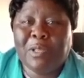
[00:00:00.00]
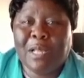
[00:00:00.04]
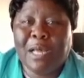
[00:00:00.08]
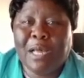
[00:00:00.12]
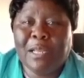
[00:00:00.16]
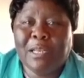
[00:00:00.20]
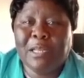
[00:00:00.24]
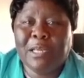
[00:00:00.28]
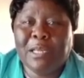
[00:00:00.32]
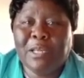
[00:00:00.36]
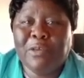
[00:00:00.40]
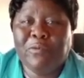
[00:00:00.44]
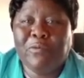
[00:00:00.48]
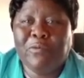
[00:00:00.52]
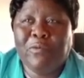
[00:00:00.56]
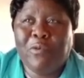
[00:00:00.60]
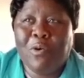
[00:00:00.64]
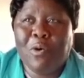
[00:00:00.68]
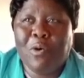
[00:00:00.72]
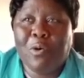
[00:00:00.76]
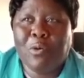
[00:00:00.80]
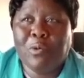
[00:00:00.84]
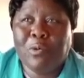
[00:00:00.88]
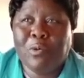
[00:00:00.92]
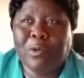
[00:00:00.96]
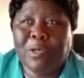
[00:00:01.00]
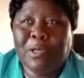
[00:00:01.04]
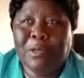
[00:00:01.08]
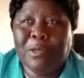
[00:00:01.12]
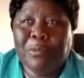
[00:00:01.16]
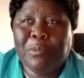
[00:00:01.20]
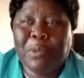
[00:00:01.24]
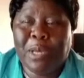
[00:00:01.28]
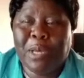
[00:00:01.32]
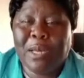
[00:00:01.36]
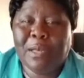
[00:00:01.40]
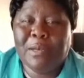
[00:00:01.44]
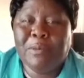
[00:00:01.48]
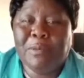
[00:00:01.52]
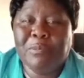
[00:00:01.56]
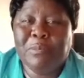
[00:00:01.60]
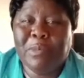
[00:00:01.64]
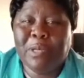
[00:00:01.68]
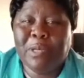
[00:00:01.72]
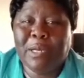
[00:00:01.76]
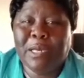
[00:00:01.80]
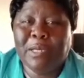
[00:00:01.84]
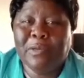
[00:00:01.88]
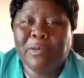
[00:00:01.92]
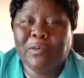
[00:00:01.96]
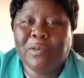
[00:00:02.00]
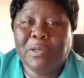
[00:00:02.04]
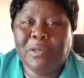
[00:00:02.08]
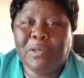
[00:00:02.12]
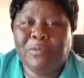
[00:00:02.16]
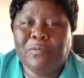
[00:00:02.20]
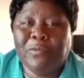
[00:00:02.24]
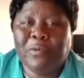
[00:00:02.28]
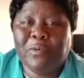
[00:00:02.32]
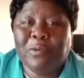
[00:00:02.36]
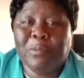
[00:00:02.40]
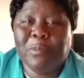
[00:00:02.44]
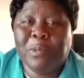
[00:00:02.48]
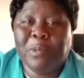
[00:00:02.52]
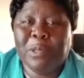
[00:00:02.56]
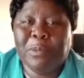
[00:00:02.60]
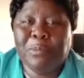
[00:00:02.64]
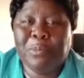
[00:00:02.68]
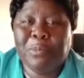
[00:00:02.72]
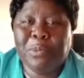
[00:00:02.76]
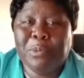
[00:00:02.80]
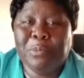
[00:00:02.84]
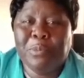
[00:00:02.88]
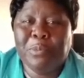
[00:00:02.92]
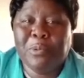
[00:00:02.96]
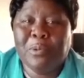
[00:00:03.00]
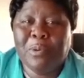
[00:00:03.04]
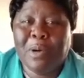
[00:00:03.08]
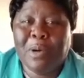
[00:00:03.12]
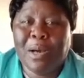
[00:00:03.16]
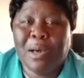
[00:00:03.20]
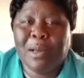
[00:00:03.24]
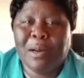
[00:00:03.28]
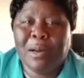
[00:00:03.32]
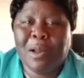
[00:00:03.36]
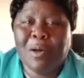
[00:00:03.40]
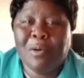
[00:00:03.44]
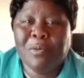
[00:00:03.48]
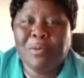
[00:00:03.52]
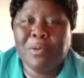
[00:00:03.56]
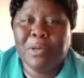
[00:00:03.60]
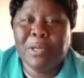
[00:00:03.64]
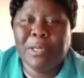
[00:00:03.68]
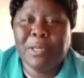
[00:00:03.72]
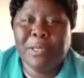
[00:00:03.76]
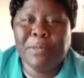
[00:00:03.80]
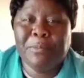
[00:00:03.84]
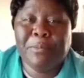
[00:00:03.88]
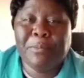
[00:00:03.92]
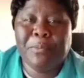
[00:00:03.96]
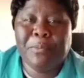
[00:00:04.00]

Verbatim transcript: that evoke deep admiration from the people around him.